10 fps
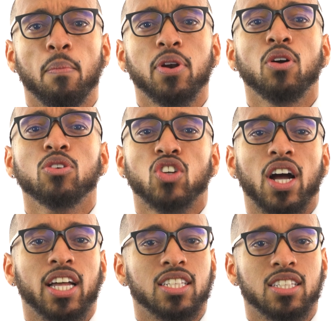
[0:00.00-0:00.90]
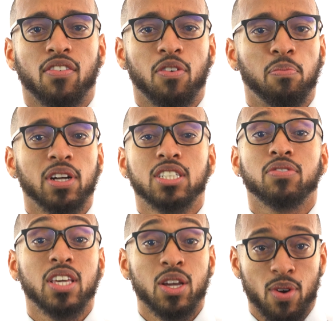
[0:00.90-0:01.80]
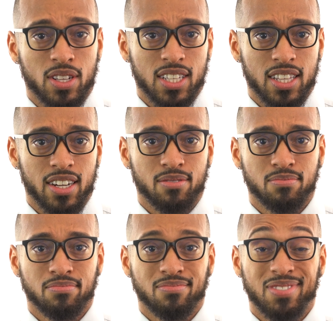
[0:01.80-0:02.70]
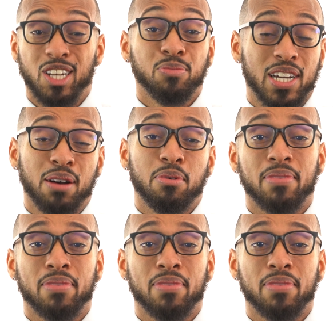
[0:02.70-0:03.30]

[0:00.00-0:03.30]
but don't try and stuff a bunch of keywords in there. It'll become a